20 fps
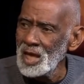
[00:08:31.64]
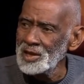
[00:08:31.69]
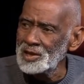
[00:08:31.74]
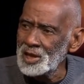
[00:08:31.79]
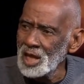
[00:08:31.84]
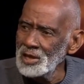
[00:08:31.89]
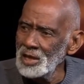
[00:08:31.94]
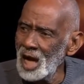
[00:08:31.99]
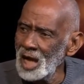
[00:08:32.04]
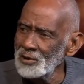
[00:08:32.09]

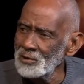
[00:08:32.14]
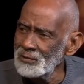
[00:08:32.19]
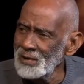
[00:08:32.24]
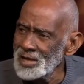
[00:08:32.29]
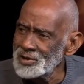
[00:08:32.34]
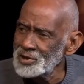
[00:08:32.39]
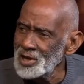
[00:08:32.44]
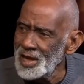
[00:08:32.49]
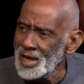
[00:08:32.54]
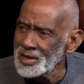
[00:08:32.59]
It cannot
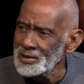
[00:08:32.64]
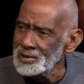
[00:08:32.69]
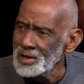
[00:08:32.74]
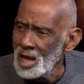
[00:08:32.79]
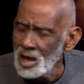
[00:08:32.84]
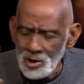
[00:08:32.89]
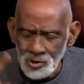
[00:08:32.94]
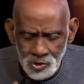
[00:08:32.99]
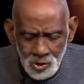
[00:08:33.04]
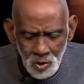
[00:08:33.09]
resonate.
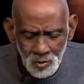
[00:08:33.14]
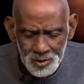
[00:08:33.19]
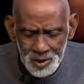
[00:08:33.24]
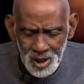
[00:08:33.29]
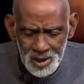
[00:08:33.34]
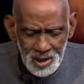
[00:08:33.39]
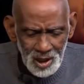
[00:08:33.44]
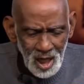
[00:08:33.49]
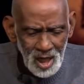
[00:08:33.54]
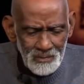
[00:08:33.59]
You
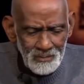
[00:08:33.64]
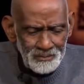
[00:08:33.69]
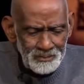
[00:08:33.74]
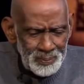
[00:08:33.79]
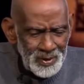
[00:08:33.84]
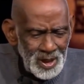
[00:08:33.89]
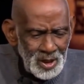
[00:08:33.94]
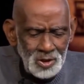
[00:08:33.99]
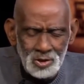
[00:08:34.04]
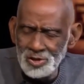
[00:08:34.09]

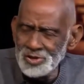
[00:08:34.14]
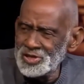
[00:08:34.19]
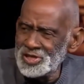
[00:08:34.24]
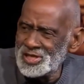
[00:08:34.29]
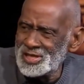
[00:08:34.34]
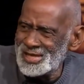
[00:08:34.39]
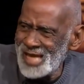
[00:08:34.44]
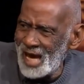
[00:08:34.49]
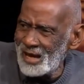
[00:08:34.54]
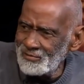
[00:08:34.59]
cannot be
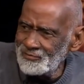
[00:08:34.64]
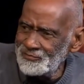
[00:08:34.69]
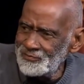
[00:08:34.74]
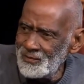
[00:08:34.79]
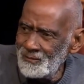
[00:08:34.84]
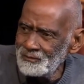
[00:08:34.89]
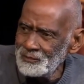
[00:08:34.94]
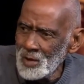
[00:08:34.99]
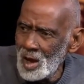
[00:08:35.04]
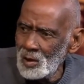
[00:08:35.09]
yourself
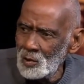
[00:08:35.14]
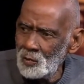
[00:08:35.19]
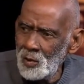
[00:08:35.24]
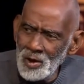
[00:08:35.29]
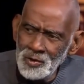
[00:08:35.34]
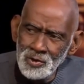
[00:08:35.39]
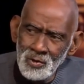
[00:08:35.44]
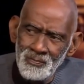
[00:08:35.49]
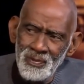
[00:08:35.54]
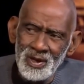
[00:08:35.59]

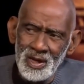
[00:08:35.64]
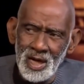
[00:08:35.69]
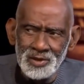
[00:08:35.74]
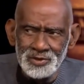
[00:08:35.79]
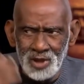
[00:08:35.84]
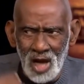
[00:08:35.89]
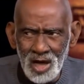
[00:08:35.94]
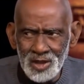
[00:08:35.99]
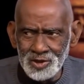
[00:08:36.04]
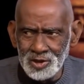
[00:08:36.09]
when you've been
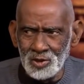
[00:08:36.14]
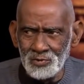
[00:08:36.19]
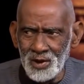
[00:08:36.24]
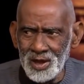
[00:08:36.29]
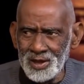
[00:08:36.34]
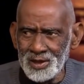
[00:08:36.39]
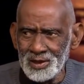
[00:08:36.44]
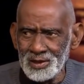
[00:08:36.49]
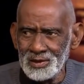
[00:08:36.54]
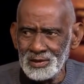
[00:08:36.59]

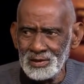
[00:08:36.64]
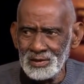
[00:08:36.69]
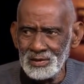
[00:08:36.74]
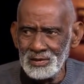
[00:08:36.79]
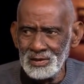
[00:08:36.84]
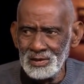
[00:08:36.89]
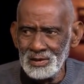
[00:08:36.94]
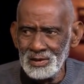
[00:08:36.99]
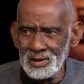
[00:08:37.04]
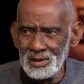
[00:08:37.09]
adulterated.
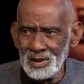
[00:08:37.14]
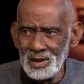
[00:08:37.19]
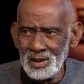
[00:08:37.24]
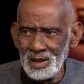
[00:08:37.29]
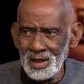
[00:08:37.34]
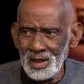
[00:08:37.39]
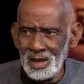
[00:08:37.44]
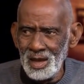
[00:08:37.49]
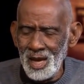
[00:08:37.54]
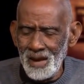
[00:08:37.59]

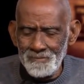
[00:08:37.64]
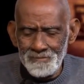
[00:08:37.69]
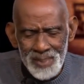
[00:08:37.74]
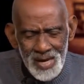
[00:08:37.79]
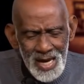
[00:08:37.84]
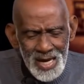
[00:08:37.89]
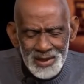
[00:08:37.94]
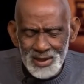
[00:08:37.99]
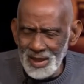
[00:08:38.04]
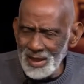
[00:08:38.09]

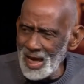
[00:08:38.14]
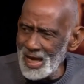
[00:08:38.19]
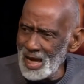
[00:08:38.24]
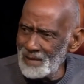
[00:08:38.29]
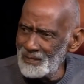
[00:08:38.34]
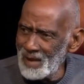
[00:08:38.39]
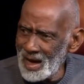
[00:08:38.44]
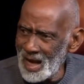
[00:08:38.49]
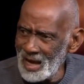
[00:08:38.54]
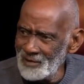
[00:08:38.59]
Being that I
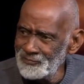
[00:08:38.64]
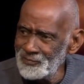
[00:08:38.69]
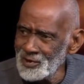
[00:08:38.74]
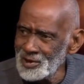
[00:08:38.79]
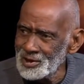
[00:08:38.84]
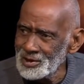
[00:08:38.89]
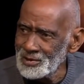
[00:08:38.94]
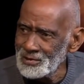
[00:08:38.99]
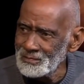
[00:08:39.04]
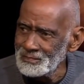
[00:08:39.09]
am an
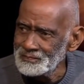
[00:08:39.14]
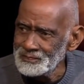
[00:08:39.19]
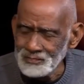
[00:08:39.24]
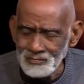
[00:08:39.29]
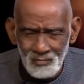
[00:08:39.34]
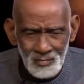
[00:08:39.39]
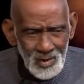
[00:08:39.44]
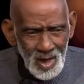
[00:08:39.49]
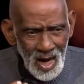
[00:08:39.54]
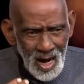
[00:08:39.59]
African,
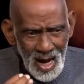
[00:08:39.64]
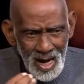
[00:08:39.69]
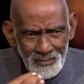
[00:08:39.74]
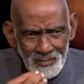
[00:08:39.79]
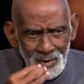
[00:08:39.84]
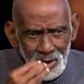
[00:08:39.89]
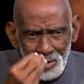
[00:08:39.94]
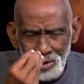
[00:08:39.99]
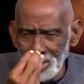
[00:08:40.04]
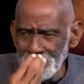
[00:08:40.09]

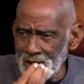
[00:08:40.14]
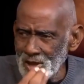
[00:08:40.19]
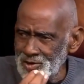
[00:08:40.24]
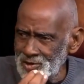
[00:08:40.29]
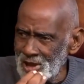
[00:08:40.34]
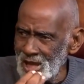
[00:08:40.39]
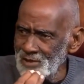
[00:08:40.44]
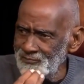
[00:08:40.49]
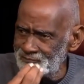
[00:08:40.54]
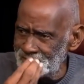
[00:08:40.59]
I'm going to look
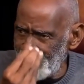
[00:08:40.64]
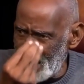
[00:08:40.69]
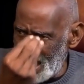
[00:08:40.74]
at things